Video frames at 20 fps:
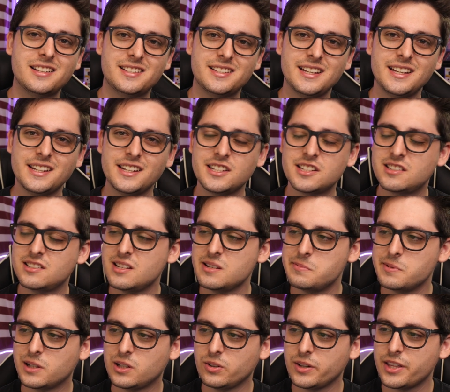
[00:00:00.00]
scene is
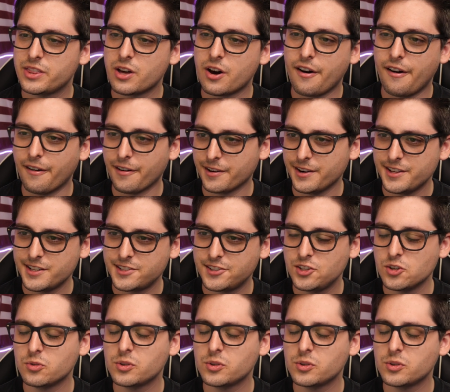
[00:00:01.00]
typically the hardest.